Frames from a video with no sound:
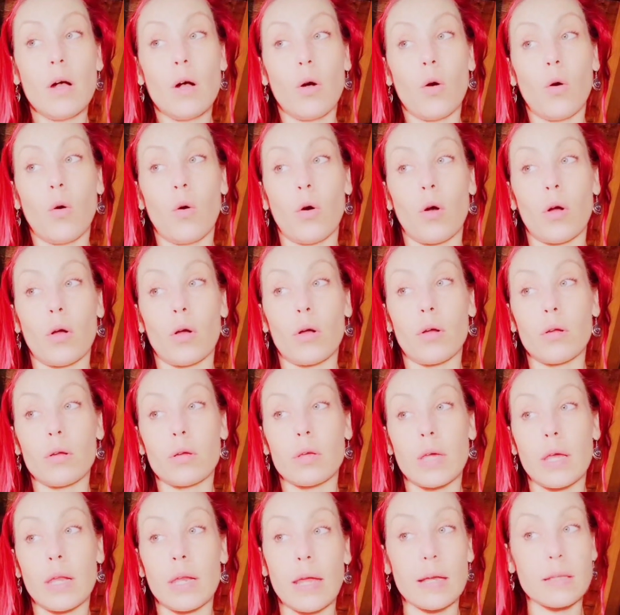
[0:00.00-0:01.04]
or
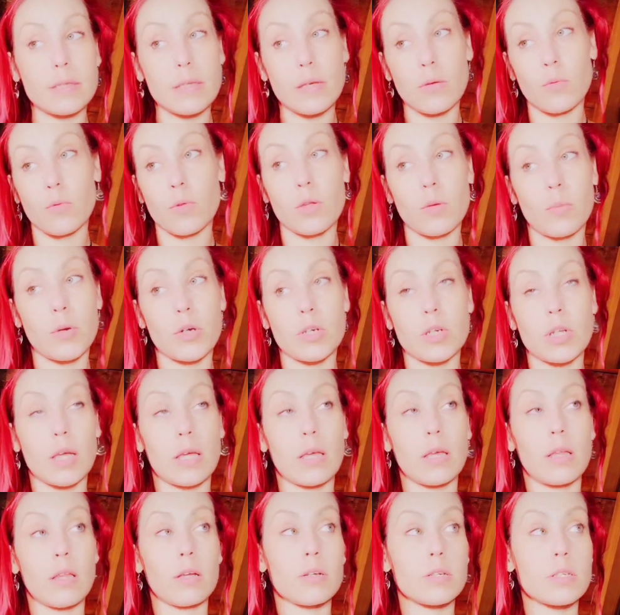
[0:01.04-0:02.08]
connecting with a
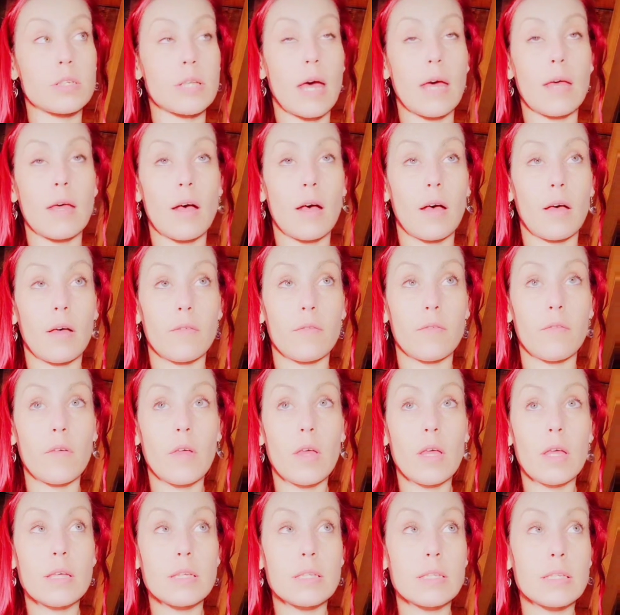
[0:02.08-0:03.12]
particular set of
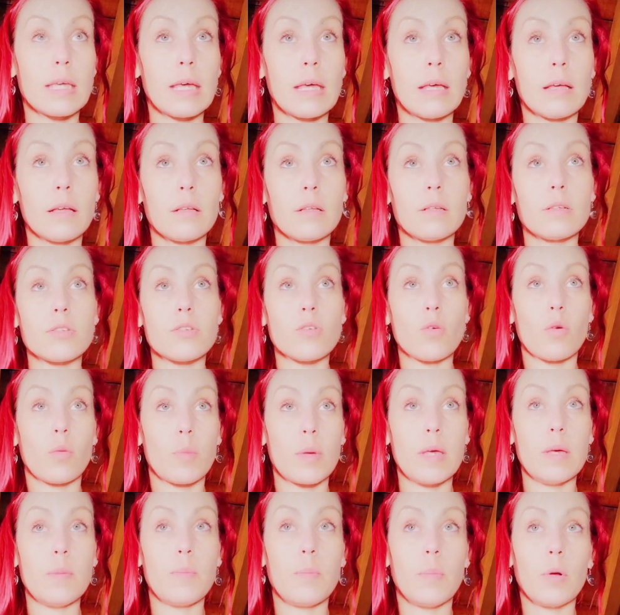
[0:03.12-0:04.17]
skills or
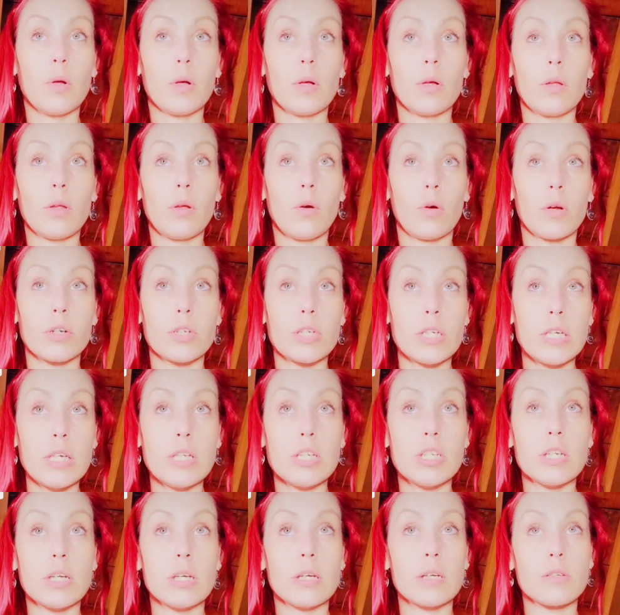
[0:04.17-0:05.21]
people or
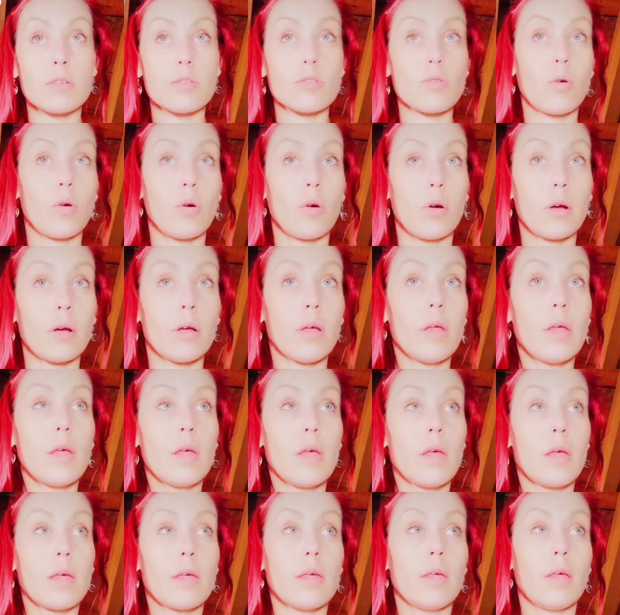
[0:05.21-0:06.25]
teachings, or,
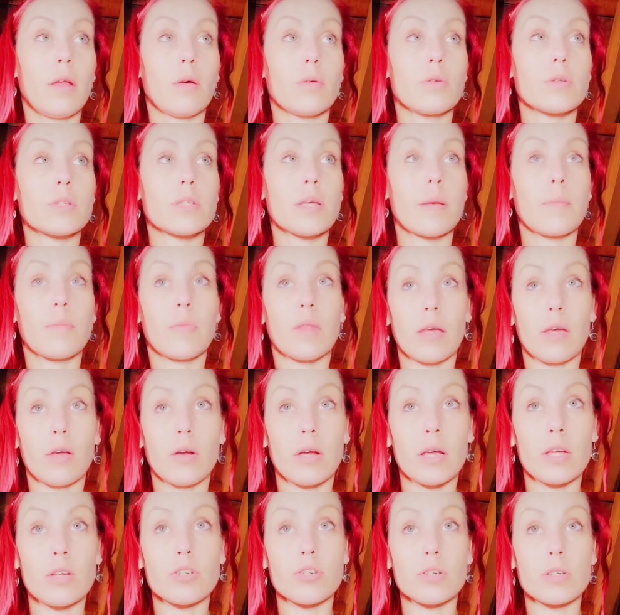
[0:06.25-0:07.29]
you know, something you're
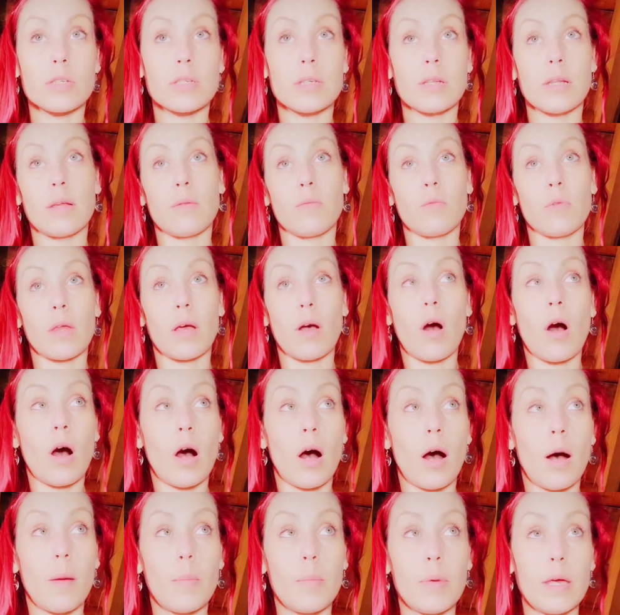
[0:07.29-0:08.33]
interested in, like a
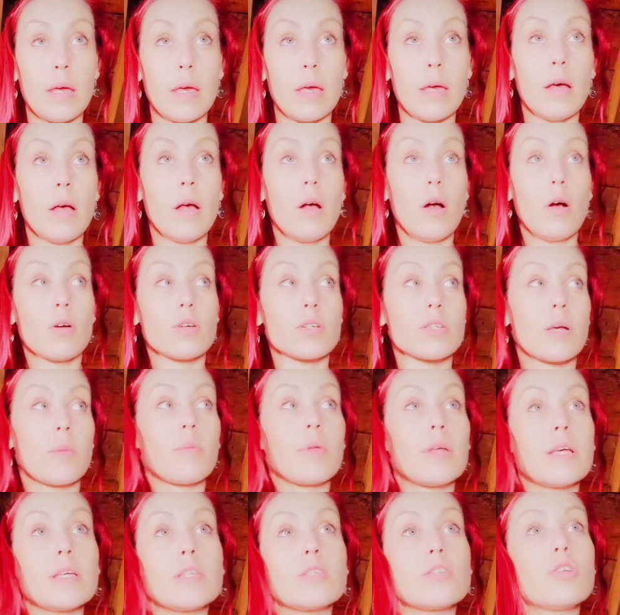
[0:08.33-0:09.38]
hobby,
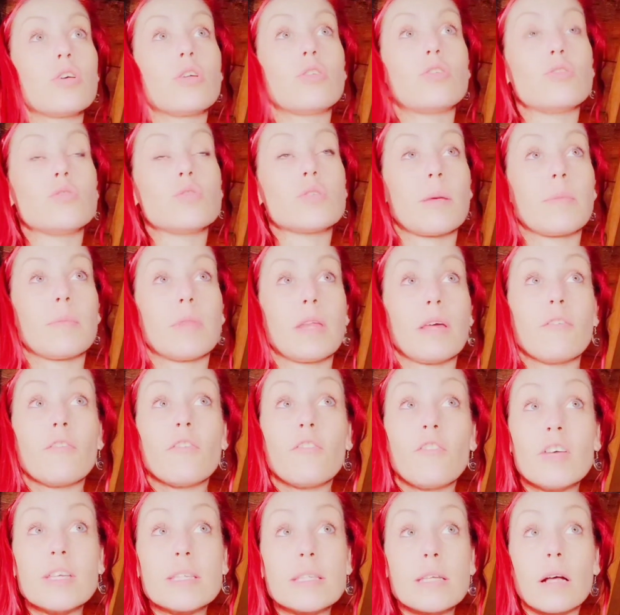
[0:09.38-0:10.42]
someplace to do something
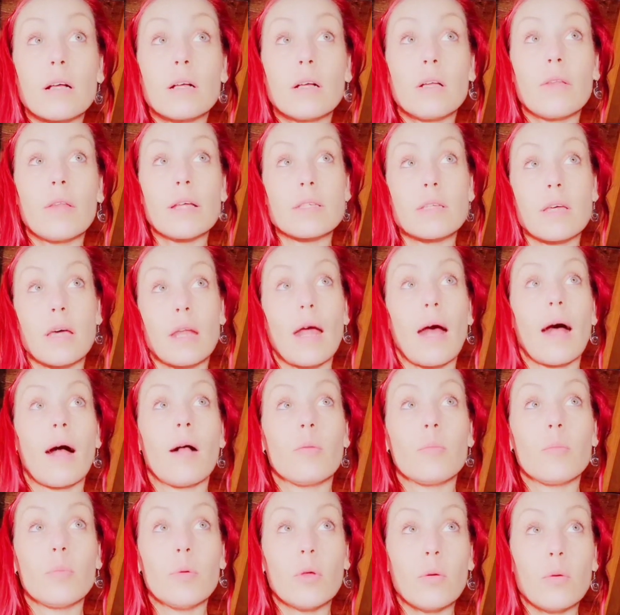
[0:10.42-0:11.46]
physical that's going to
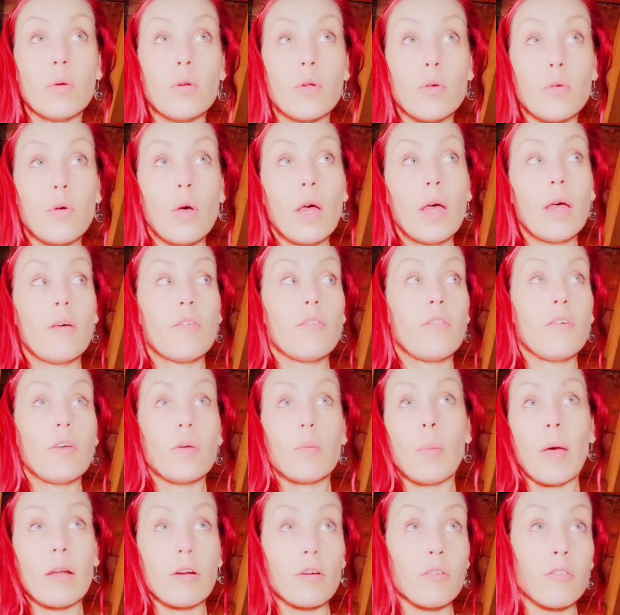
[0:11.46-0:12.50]
help you to feel
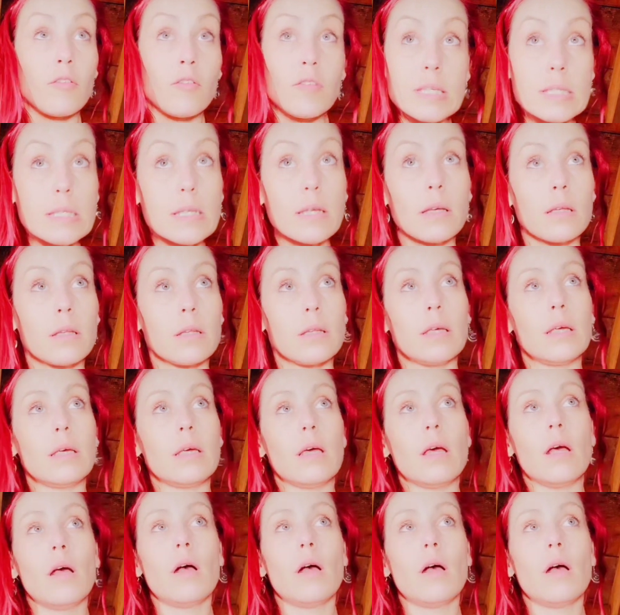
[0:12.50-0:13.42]
better physically,